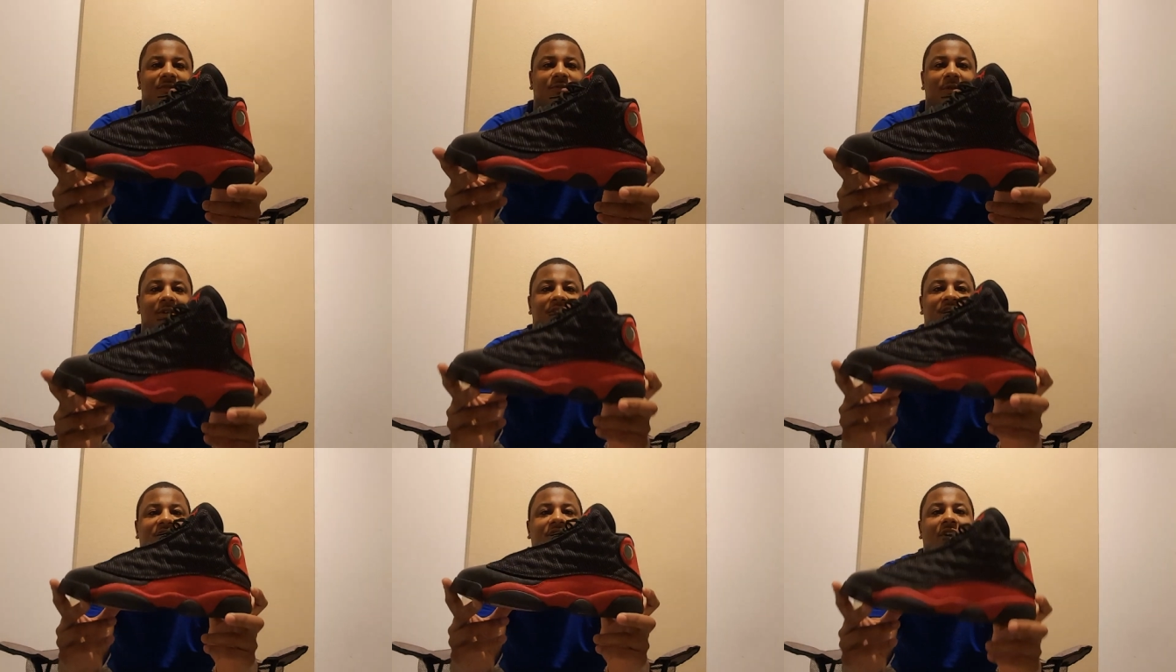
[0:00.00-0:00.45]

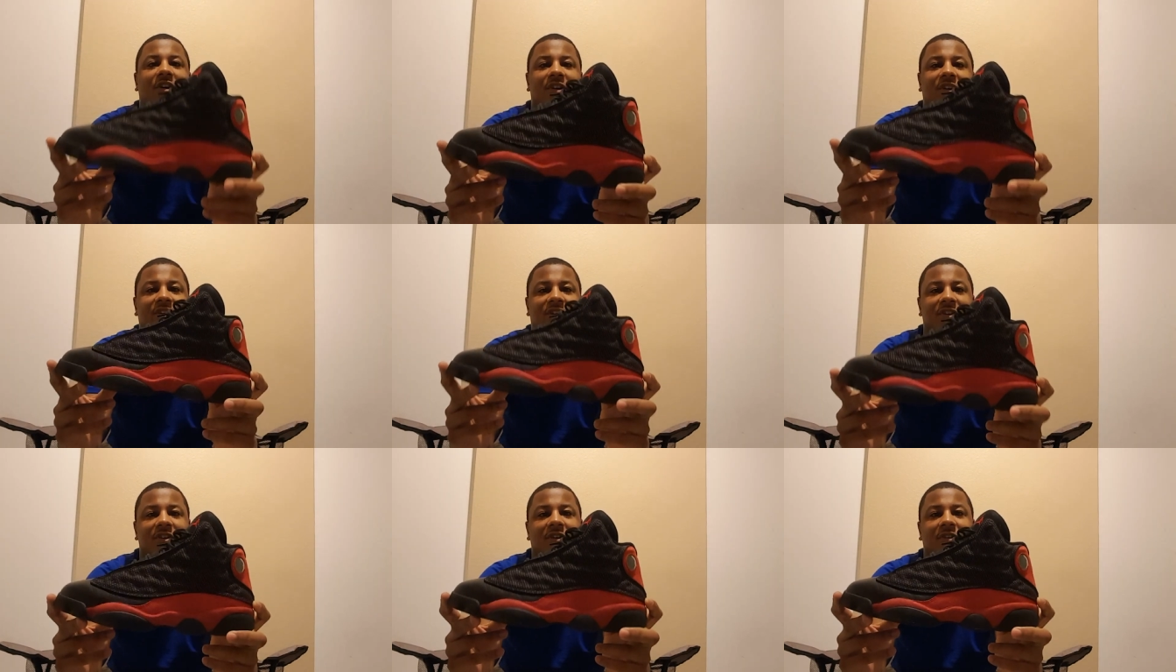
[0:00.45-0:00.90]
what
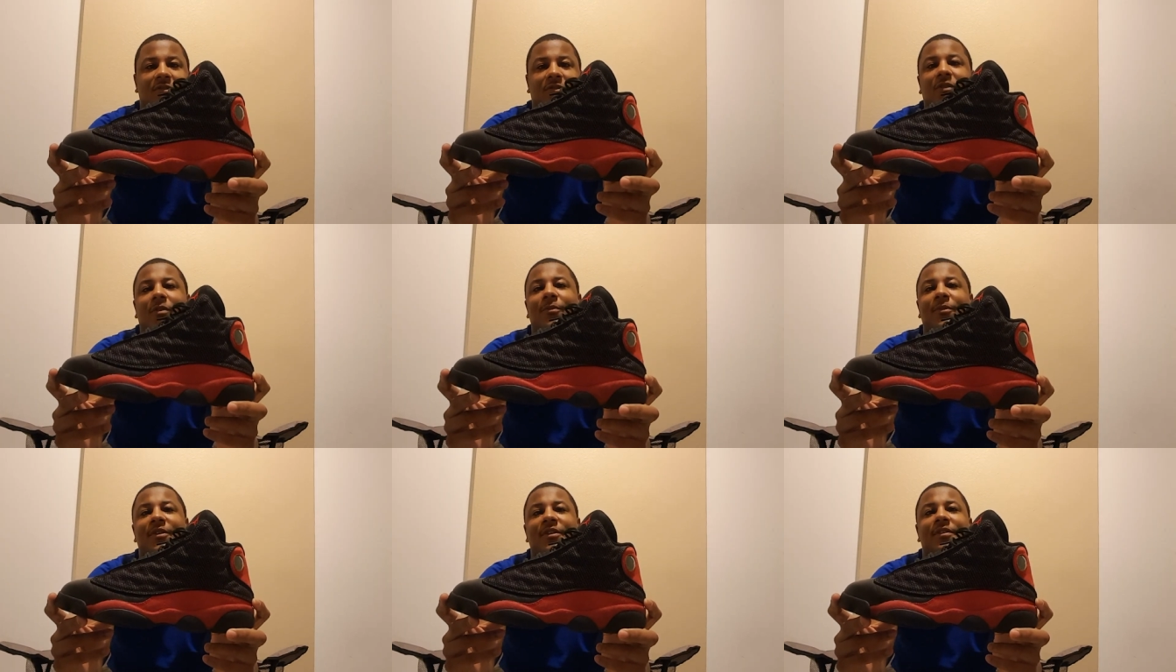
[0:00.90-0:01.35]
started it all
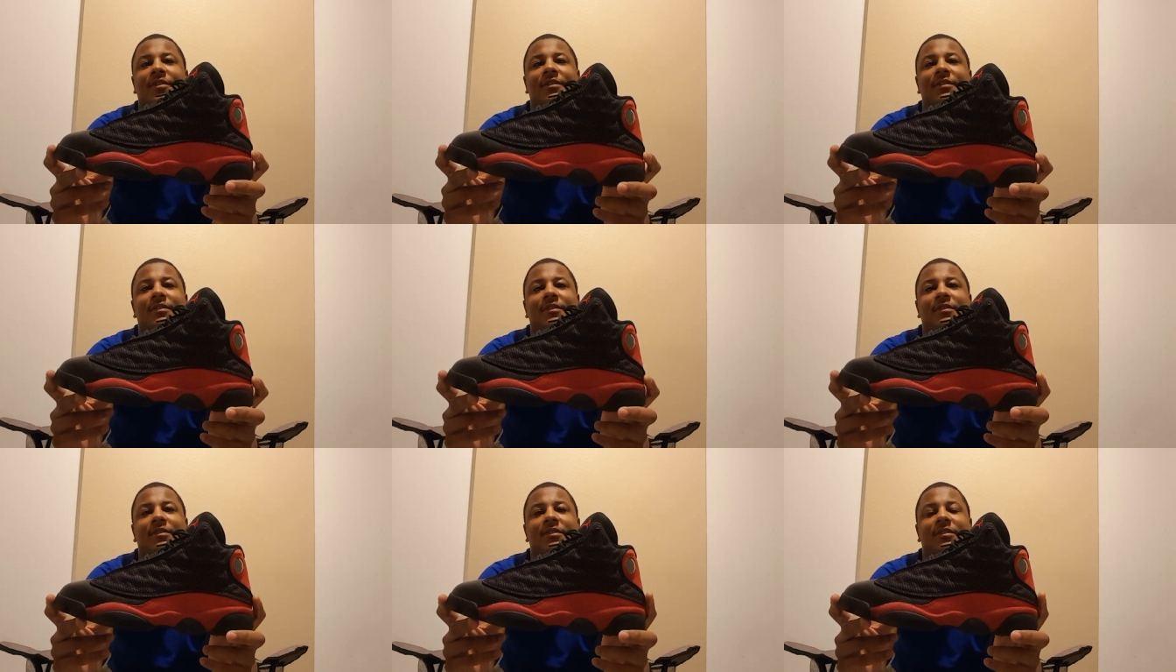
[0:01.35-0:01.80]
for me.
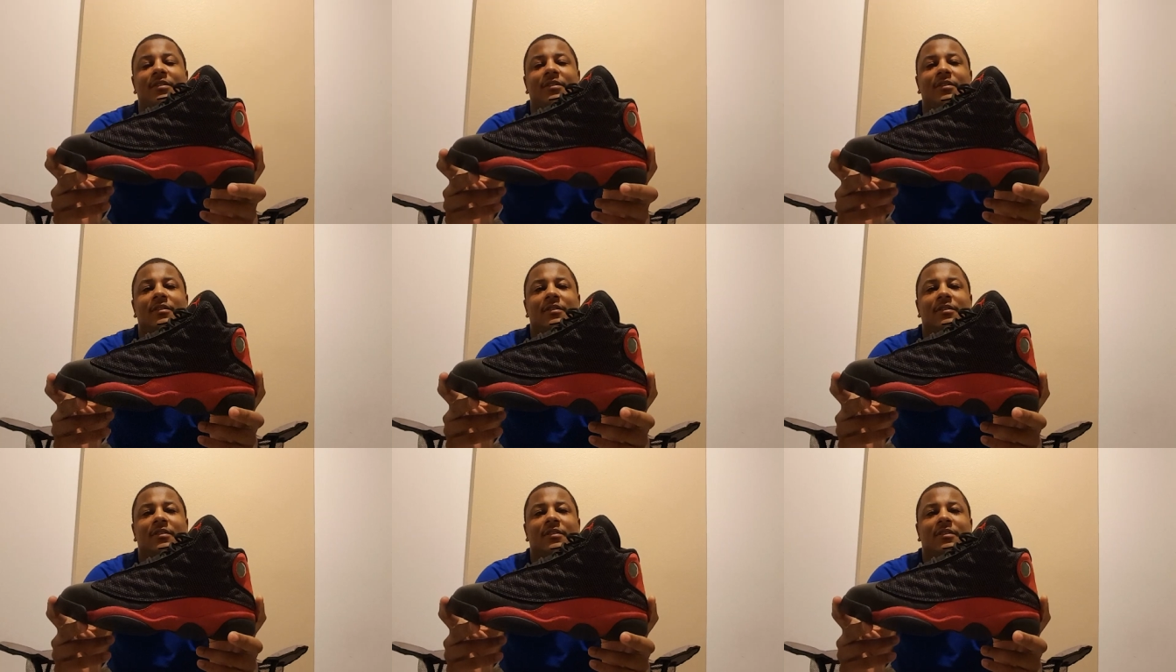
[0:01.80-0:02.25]

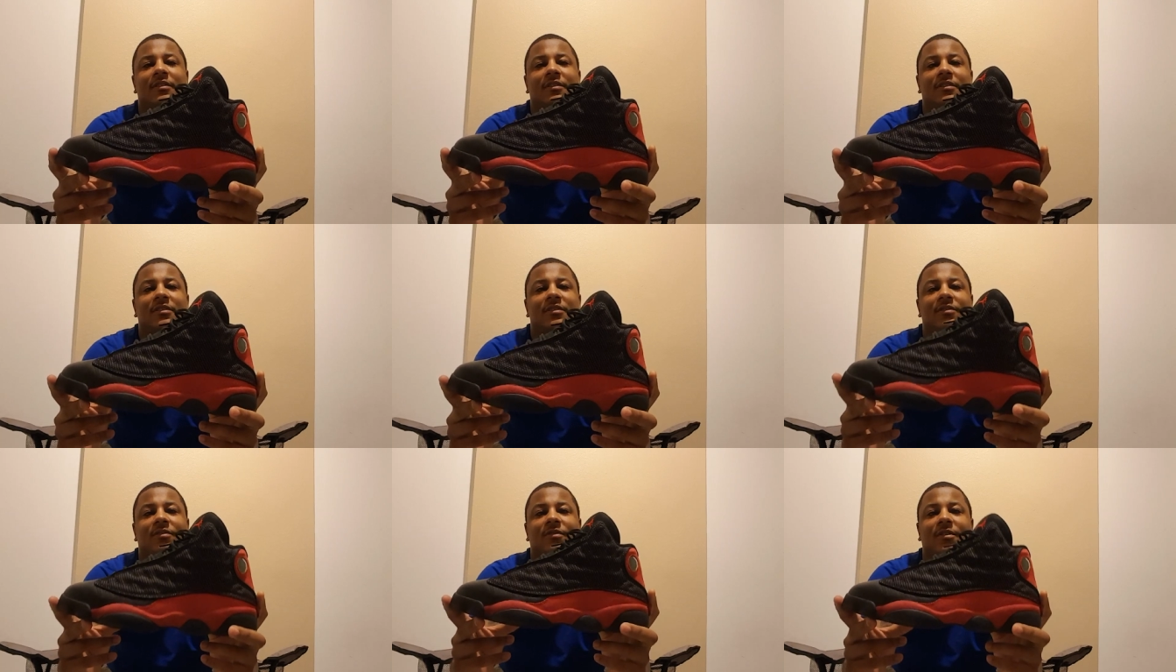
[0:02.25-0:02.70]

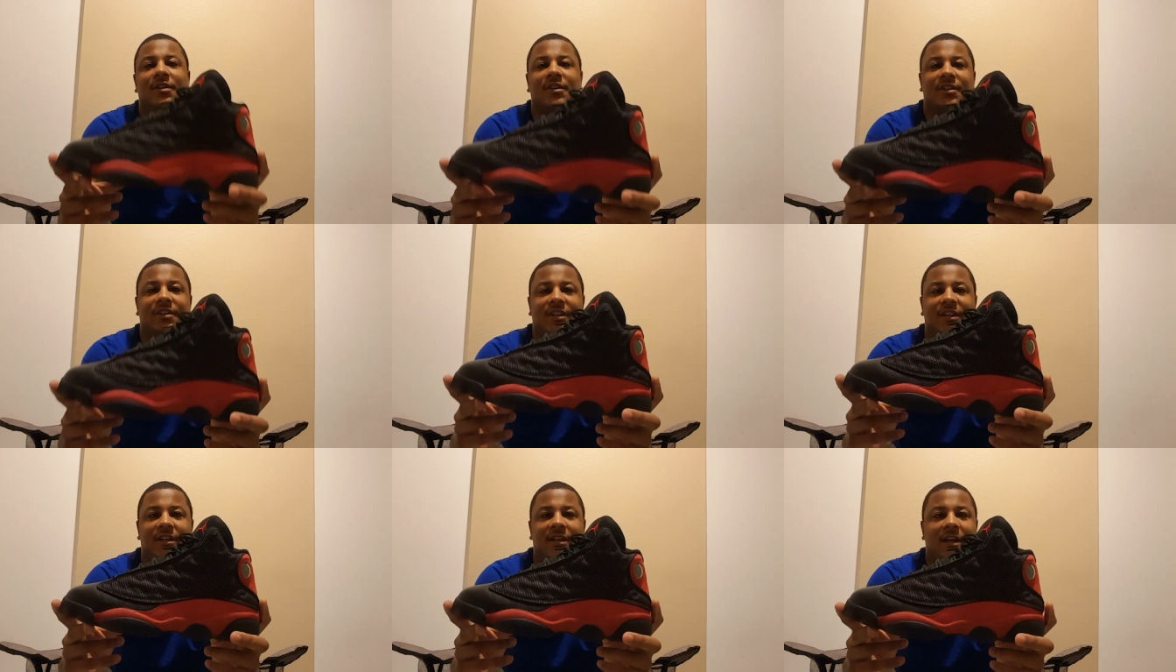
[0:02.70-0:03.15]
Really
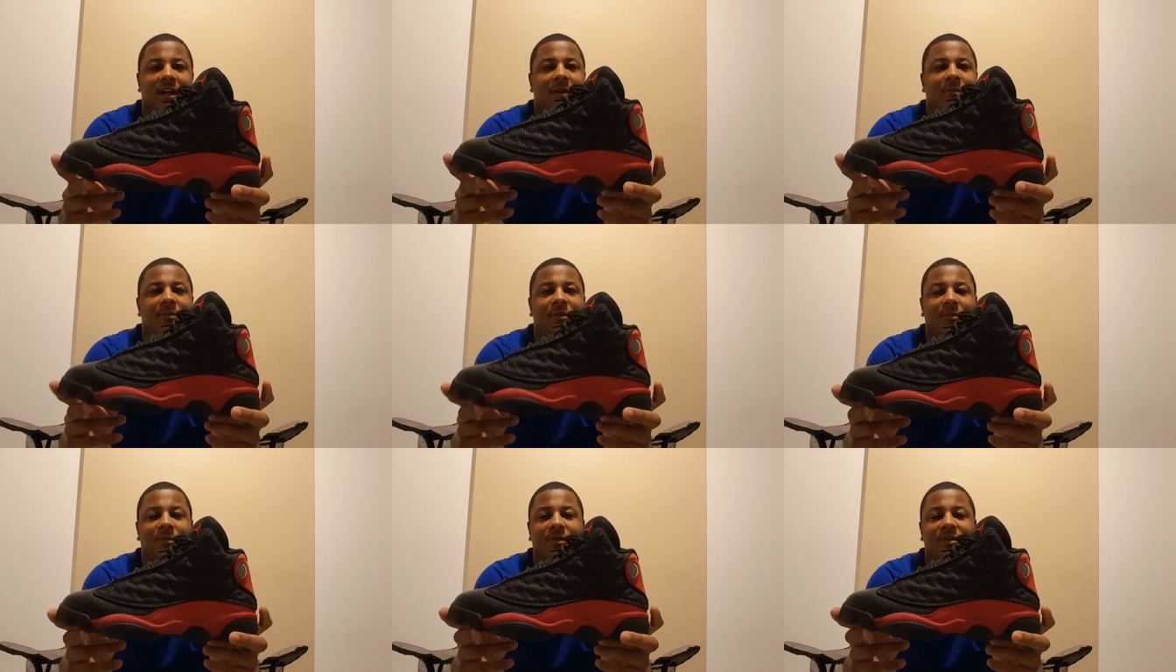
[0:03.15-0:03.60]
did. I
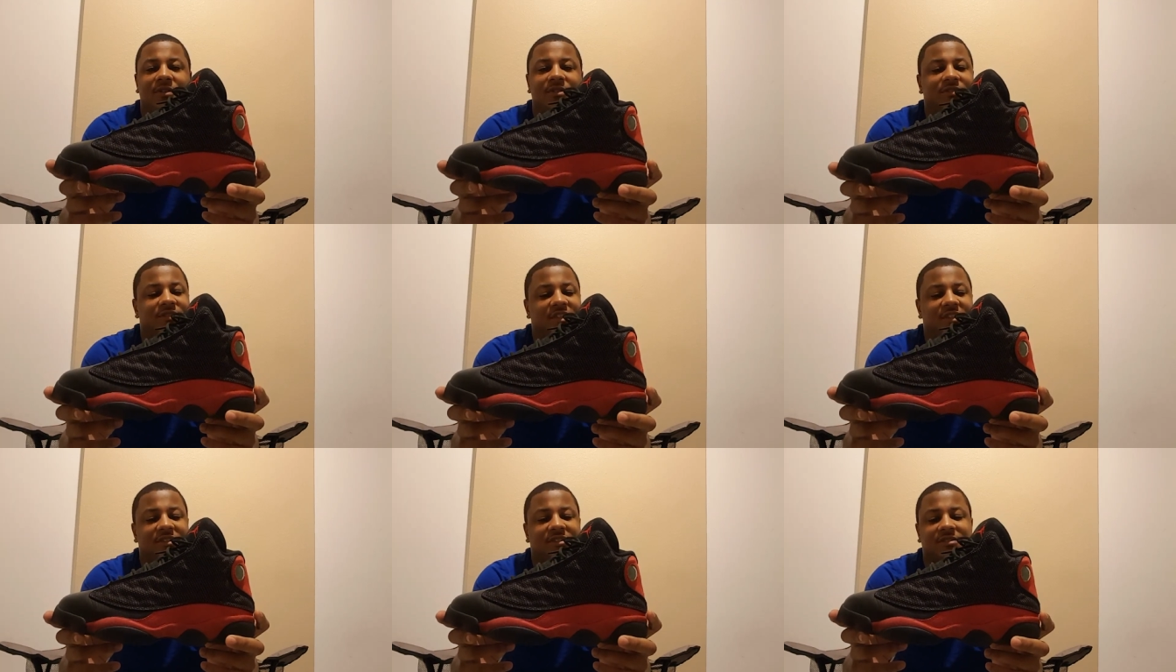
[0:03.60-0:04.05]
remember
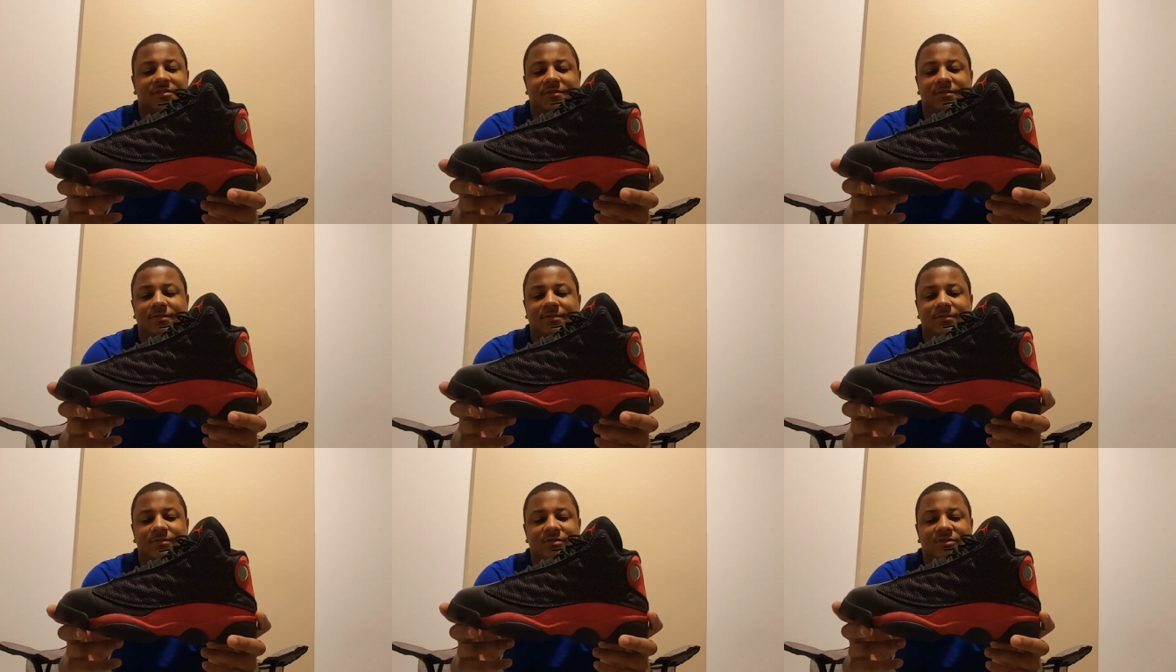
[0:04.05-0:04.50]
just
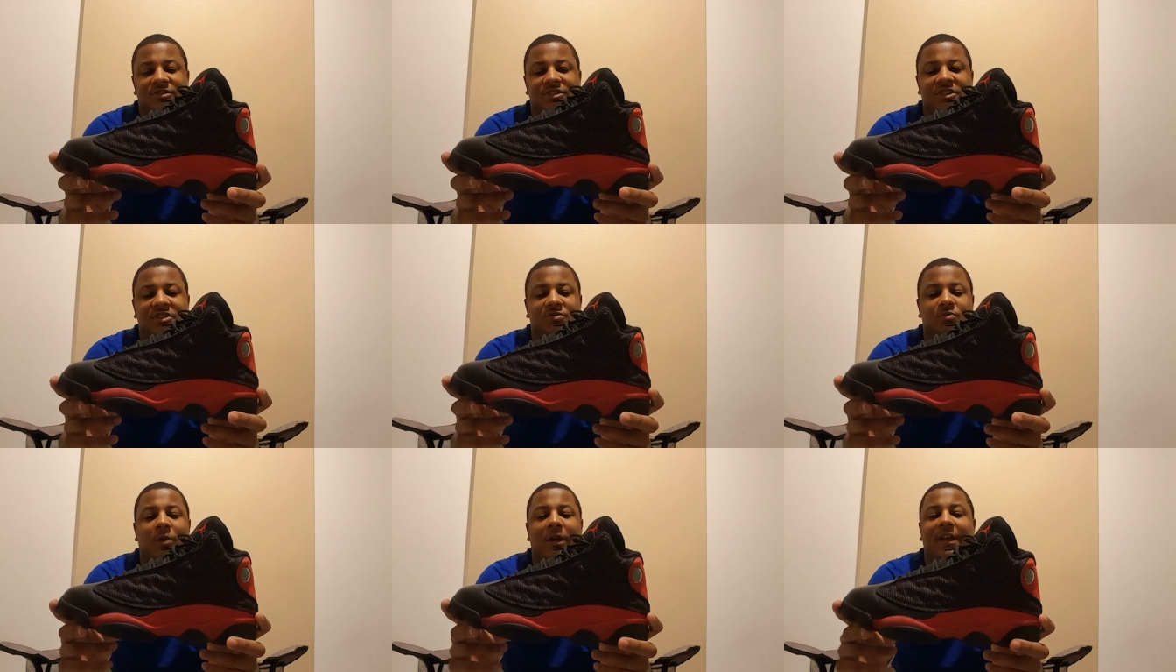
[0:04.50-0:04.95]

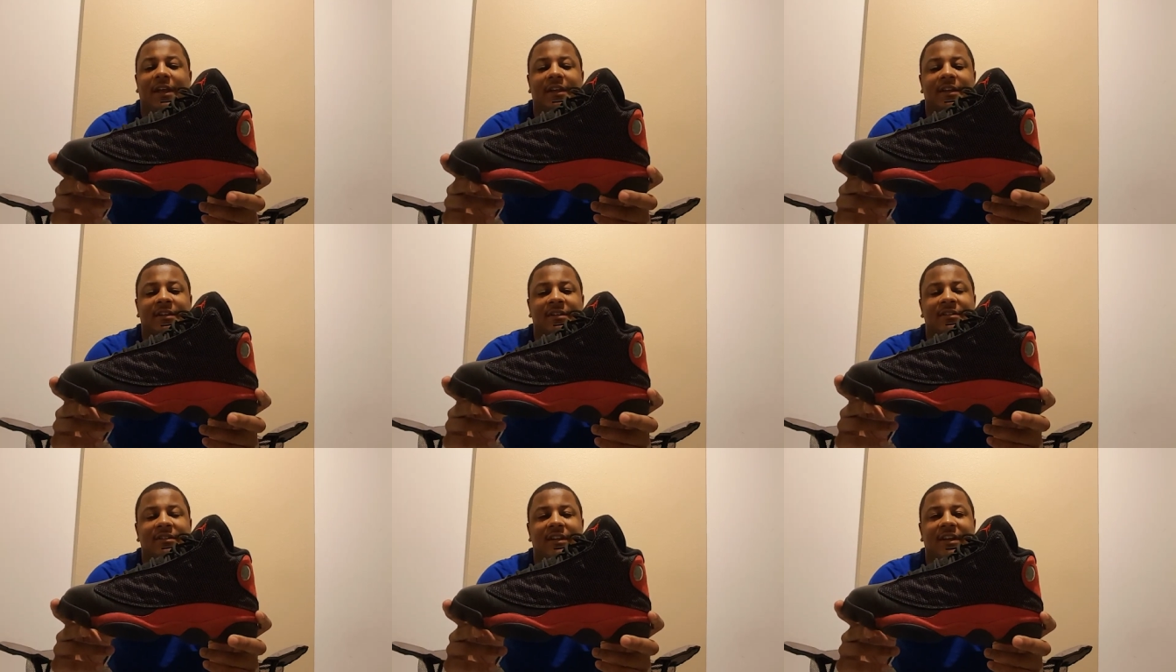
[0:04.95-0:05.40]

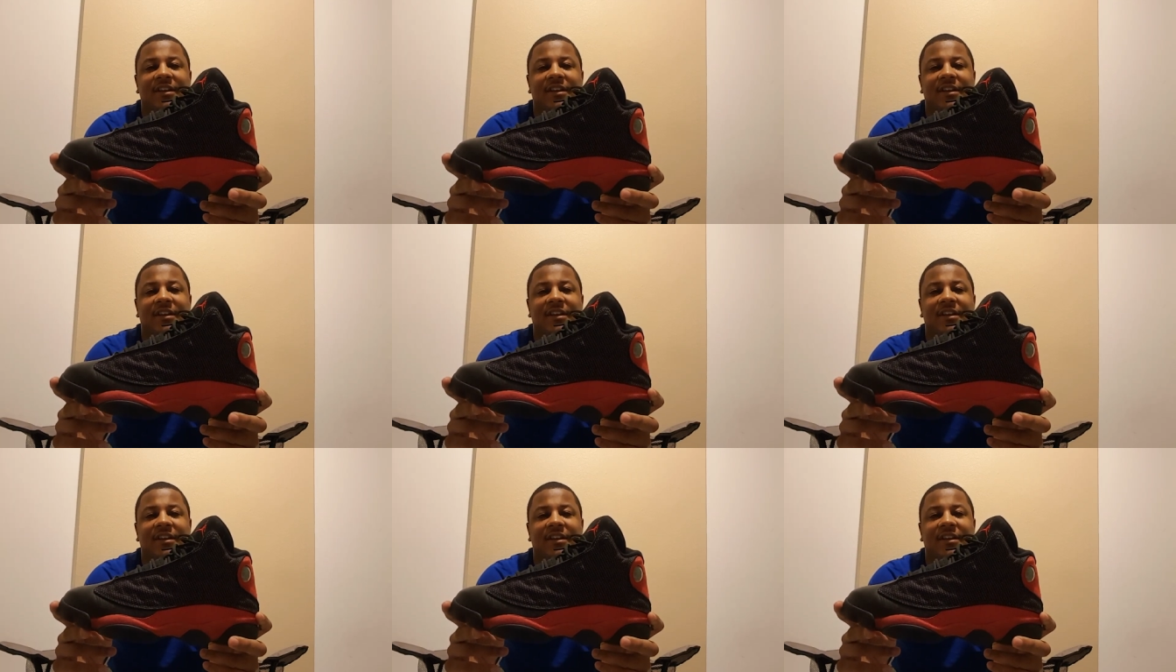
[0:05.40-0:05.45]
waiting.